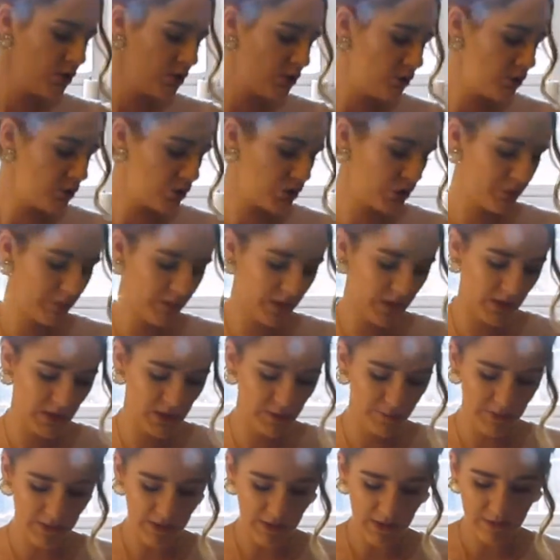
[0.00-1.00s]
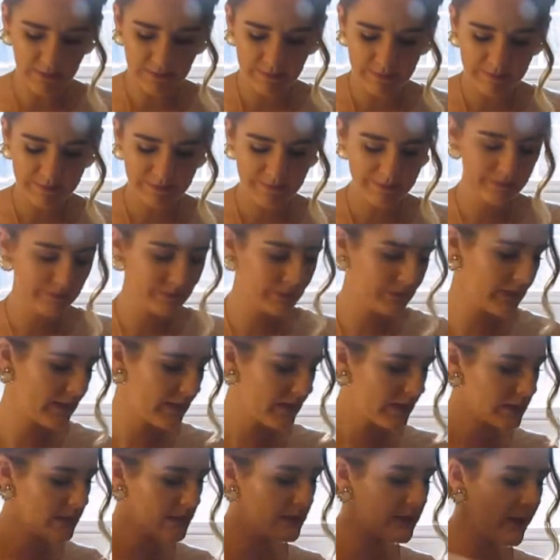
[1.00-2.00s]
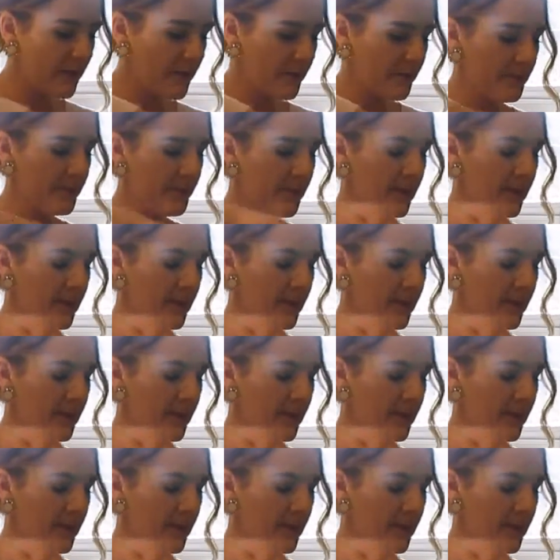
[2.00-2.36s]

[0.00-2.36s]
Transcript: super good to put it on. So